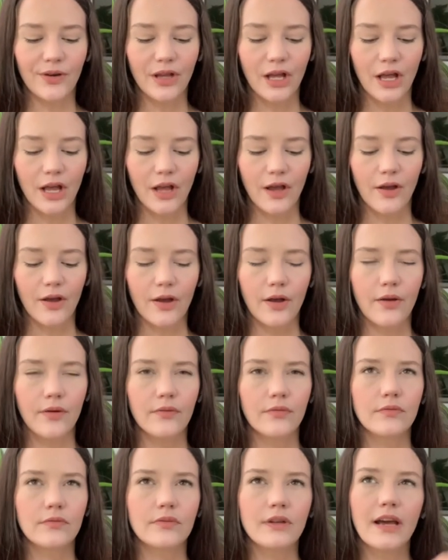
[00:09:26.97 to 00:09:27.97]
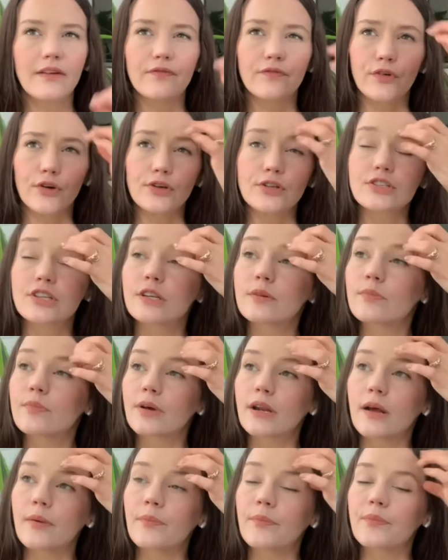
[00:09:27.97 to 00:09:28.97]
uh not version,
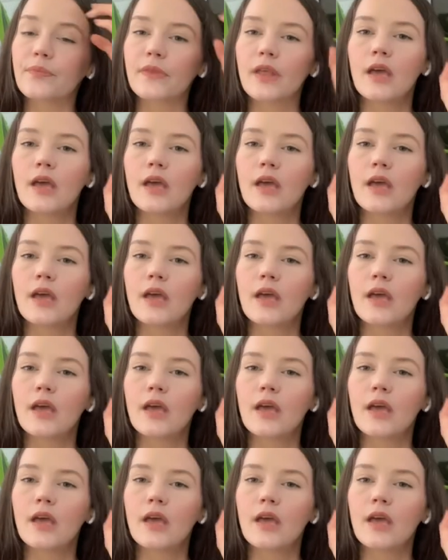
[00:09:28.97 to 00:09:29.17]
but um